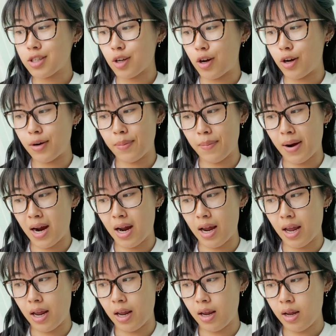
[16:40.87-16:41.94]
on
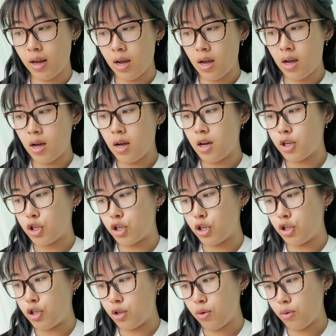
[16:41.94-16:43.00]
my
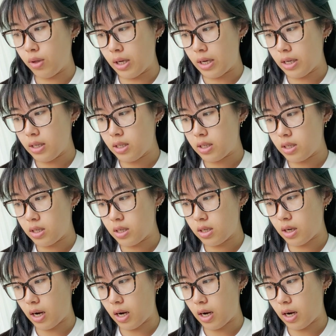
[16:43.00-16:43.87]
to-do list.